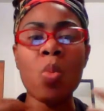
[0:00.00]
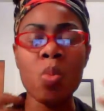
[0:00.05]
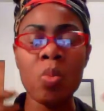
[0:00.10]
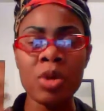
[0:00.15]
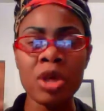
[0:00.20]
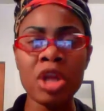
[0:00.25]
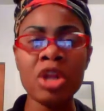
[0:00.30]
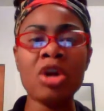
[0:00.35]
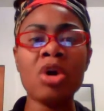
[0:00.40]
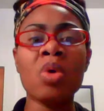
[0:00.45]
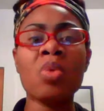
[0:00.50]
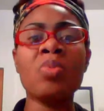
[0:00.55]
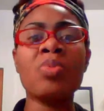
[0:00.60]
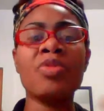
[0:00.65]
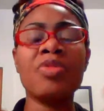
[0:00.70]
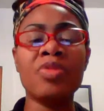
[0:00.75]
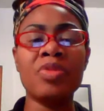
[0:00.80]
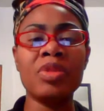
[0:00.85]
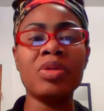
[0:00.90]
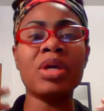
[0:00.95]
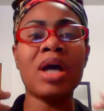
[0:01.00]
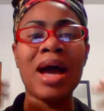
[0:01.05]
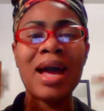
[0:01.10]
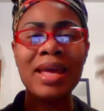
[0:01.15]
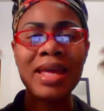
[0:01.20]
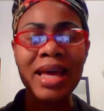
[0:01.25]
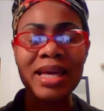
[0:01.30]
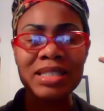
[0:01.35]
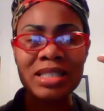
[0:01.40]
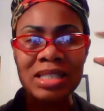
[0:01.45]
you know, I
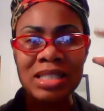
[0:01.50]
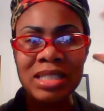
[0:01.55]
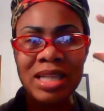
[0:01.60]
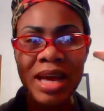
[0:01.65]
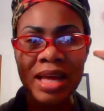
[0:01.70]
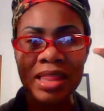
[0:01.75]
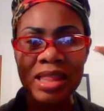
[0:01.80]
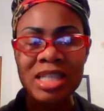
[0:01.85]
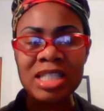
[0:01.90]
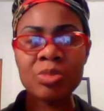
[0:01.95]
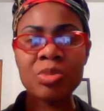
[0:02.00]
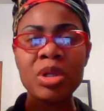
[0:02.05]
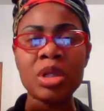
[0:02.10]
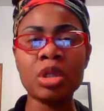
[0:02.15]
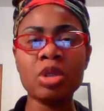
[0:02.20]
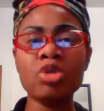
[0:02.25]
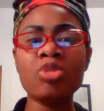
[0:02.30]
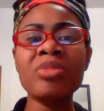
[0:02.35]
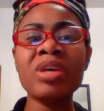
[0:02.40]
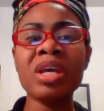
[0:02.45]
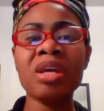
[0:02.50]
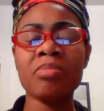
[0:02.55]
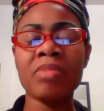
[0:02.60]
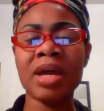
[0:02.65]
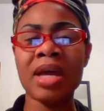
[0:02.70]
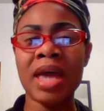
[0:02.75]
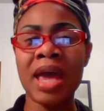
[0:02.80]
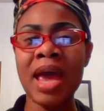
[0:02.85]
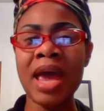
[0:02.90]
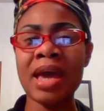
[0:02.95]
guess death has been looming in
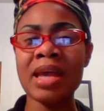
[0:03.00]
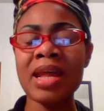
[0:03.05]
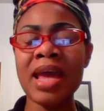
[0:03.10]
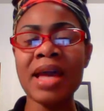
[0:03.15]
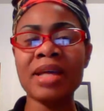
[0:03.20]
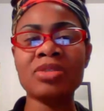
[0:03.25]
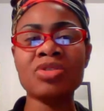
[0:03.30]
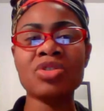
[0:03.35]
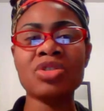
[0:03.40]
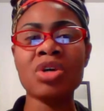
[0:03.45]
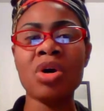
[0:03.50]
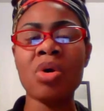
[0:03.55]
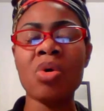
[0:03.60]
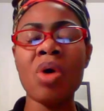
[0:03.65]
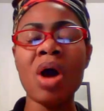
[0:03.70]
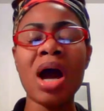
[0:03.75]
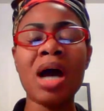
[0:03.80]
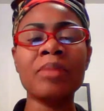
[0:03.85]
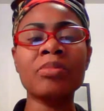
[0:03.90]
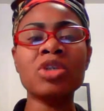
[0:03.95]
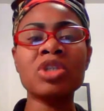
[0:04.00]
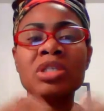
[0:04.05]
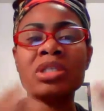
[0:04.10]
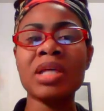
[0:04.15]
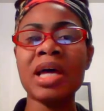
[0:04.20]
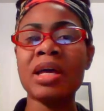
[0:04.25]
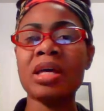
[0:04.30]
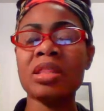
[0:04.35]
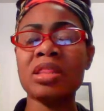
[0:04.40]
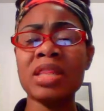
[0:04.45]
my head. And so I'm just
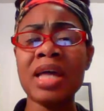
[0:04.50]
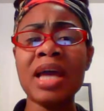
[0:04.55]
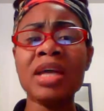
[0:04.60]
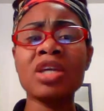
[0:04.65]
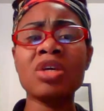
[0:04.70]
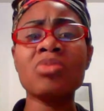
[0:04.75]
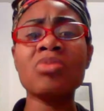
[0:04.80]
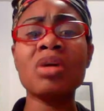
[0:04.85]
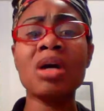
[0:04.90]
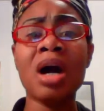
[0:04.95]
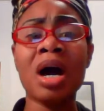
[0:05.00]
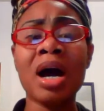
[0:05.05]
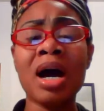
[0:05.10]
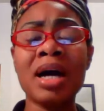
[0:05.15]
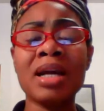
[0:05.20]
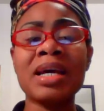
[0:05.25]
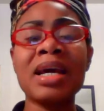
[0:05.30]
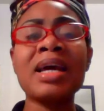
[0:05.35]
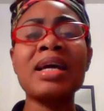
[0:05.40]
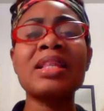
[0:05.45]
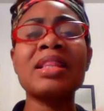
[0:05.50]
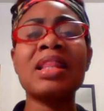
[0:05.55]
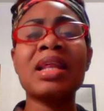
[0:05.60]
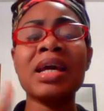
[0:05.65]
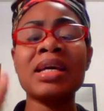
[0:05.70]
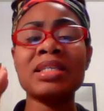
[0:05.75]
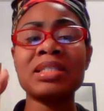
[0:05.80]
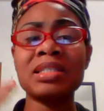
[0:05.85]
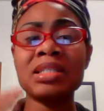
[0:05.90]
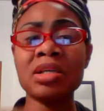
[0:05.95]
like, thank you, God, that
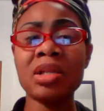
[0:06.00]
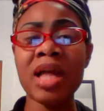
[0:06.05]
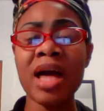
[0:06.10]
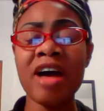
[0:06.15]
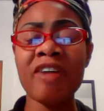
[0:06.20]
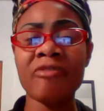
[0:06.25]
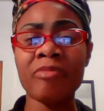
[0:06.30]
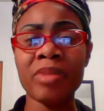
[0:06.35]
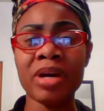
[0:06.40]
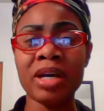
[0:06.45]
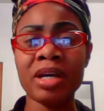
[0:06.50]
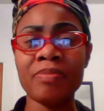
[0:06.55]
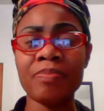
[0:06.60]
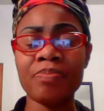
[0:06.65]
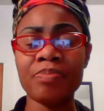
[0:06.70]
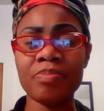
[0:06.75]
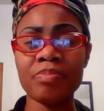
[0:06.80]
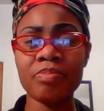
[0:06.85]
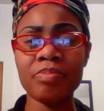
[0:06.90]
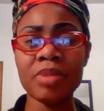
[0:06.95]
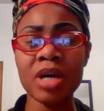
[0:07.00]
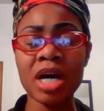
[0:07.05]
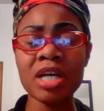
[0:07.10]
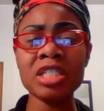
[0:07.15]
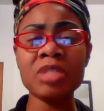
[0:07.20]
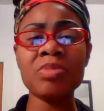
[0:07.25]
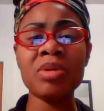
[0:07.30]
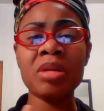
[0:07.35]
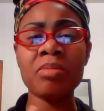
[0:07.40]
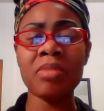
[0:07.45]
I still have my
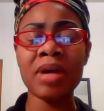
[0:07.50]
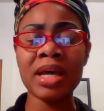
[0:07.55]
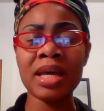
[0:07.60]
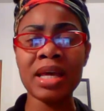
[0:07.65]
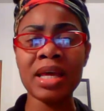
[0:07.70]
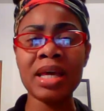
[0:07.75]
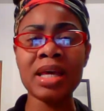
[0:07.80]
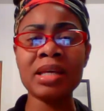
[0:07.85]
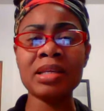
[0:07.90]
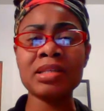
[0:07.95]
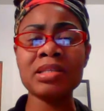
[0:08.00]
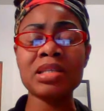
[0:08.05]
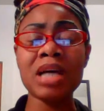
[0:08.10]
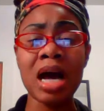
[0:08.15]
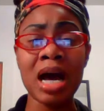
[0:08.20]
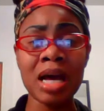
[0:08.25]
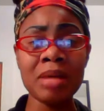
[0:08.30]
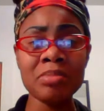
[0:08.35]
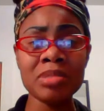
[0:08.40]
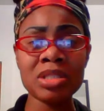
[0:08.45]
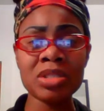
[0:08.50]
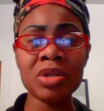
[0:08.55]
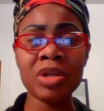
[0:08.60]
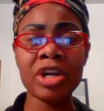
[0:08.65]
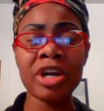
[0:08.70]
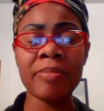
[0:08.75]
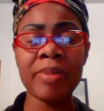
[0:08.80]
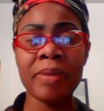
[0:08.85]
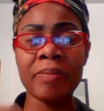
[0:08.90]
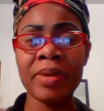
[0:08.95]
husband, my kids, I'm still
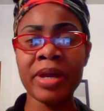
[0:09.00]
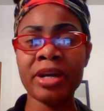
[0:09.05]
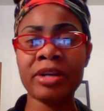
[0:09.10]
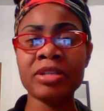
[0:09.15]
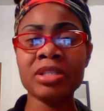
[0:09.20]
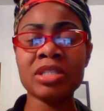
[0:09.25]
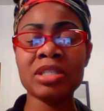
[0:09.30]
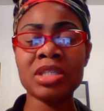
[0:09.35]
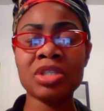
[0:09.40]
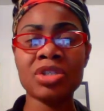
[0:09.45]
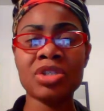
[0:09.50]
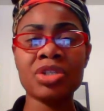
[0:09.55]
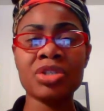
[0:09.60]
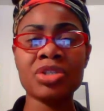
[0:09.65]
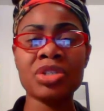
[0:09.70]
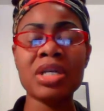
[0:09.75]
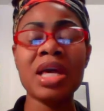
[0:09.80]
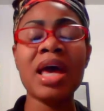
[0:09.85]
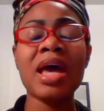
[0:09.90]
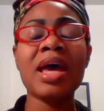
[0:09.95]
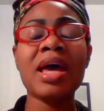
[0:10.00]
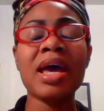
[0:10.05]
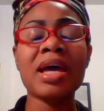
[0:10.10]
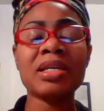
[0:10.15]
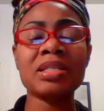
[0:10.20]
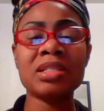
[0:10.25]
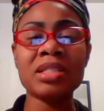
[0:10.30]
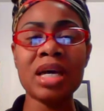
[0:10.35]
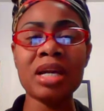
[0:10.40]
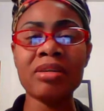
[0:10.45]
here, my parents, sisters,
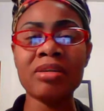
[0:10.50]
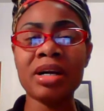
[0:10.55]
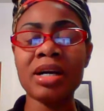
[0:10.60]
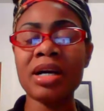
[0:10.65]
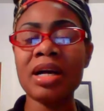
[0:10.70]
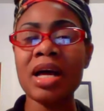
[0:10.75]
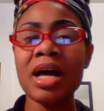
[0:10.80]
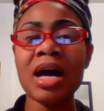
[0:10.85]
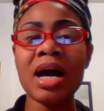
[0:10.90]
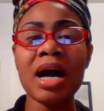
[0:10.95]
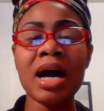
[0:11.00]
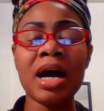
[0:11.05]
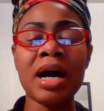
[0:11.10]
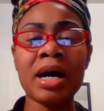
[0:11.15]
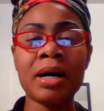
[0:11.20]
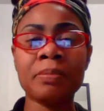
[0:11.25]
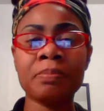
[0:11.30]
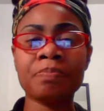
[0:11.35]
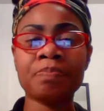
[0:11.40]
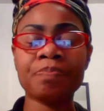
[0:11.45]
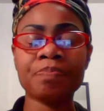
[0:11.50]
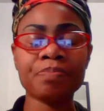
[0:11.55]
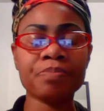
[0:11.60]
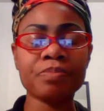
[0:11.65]
etc. Um,